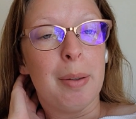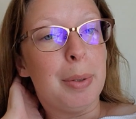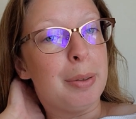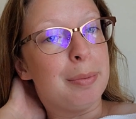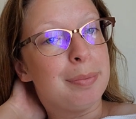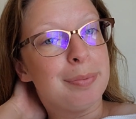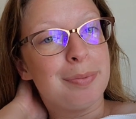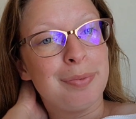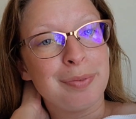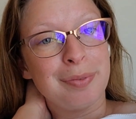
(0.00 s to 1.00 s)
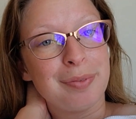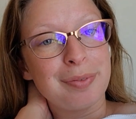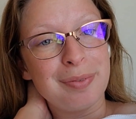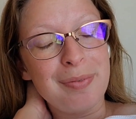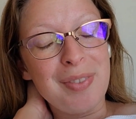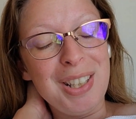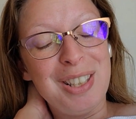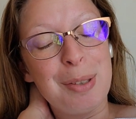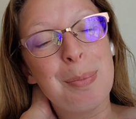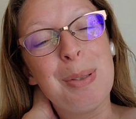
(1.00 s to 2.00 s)
But
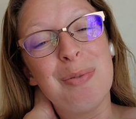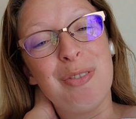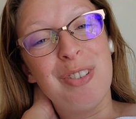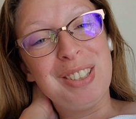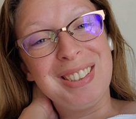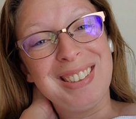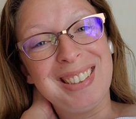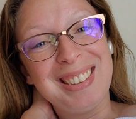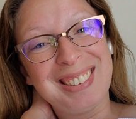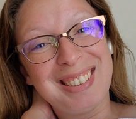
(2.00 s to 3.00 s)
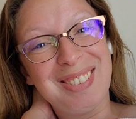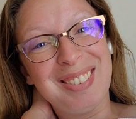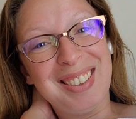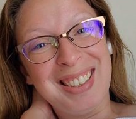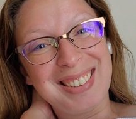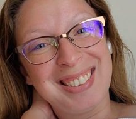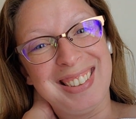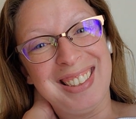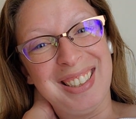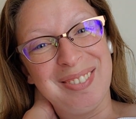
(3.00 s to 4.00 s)
it's been really nice to relax
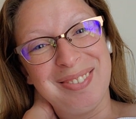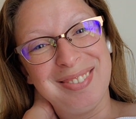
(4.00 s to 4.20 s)
today.